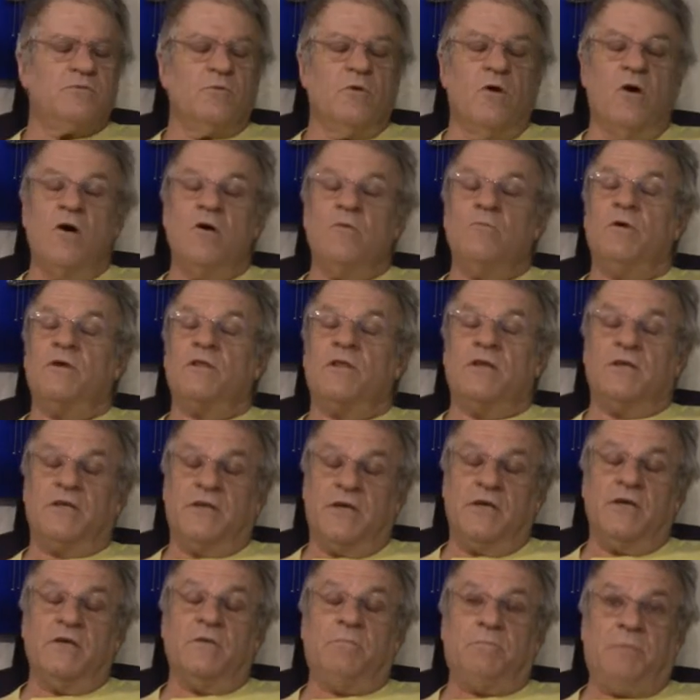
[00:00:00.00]
wrong with a
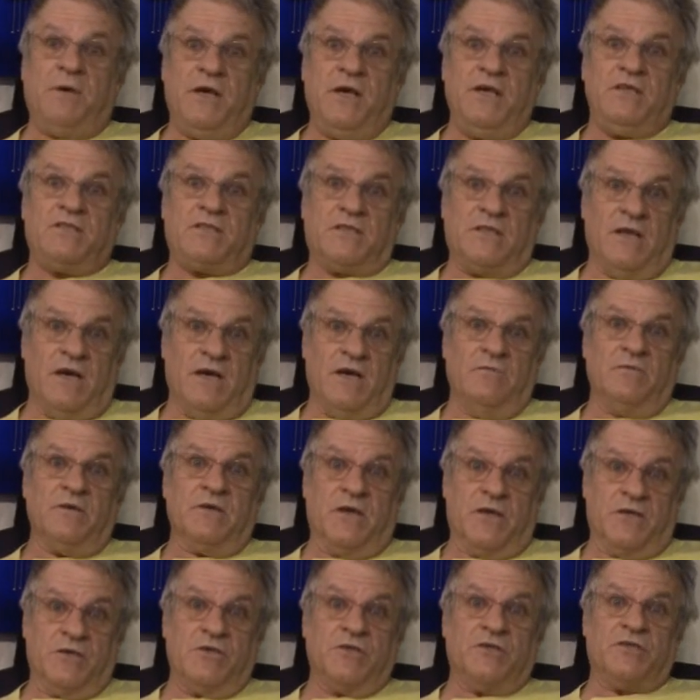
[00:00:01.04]
little peace, love, and
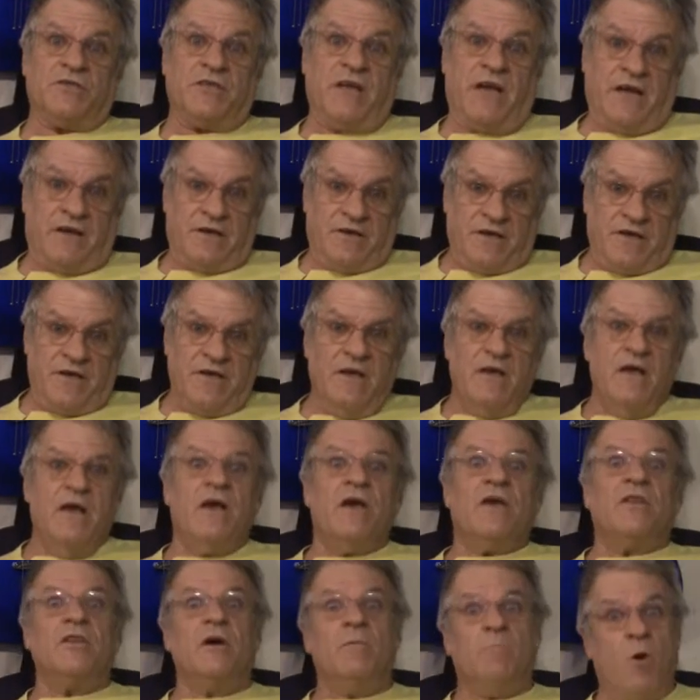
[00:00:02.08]
understanding?
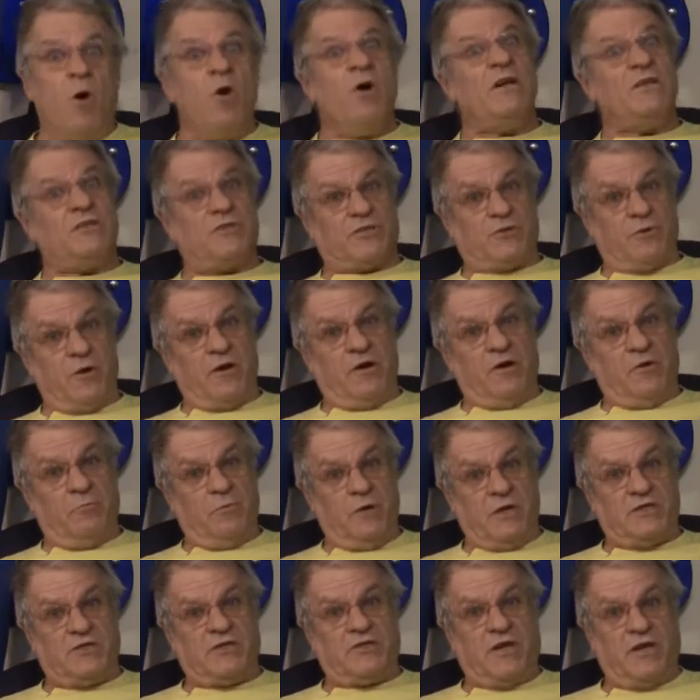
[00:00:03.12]
The boys struck it
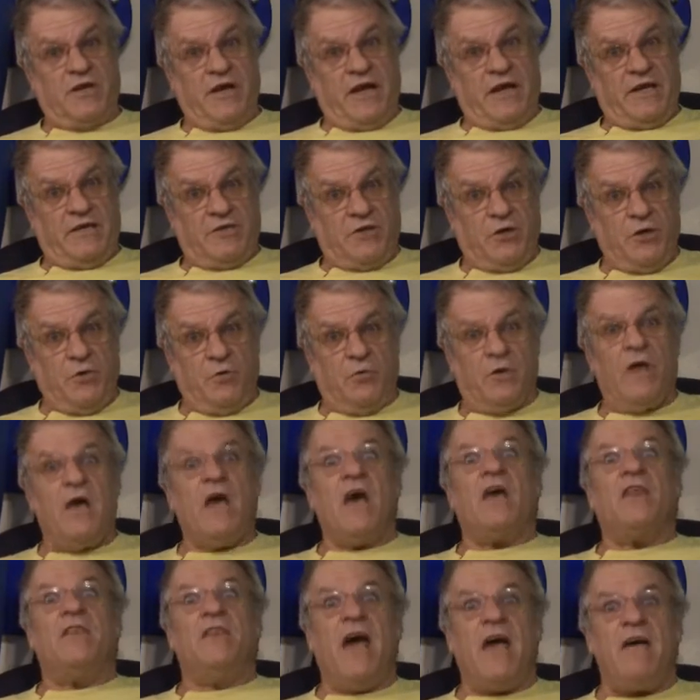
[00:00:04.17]
rich today, too.
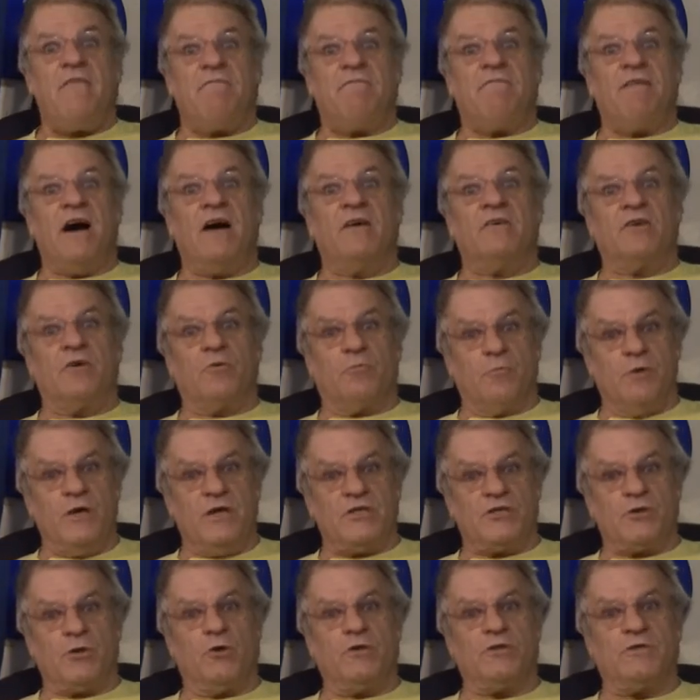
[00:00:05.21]
They've found a
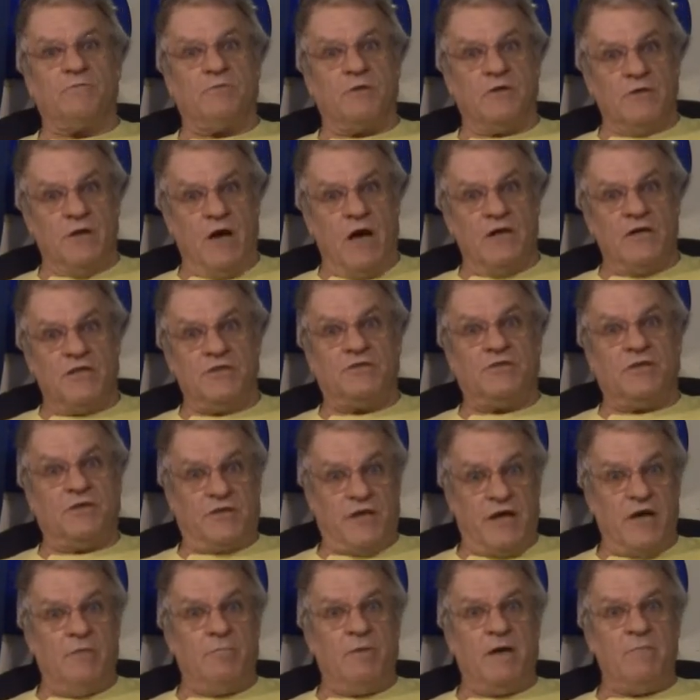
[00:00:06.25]
resource for knowledge that
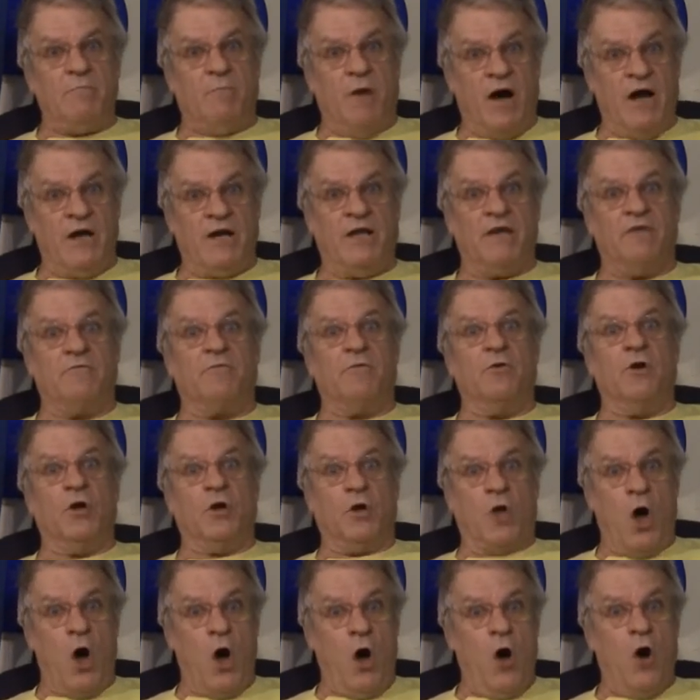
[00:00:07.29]
they'll be mining for a
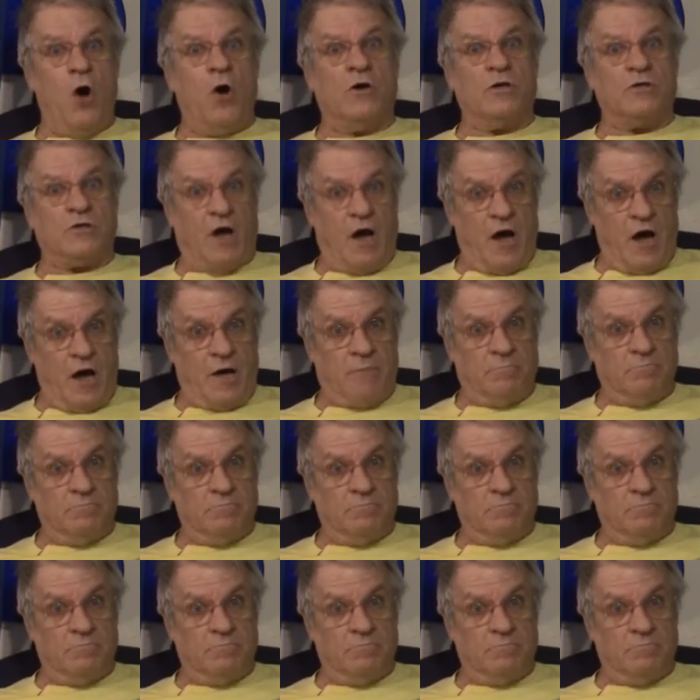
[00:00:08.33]
long time.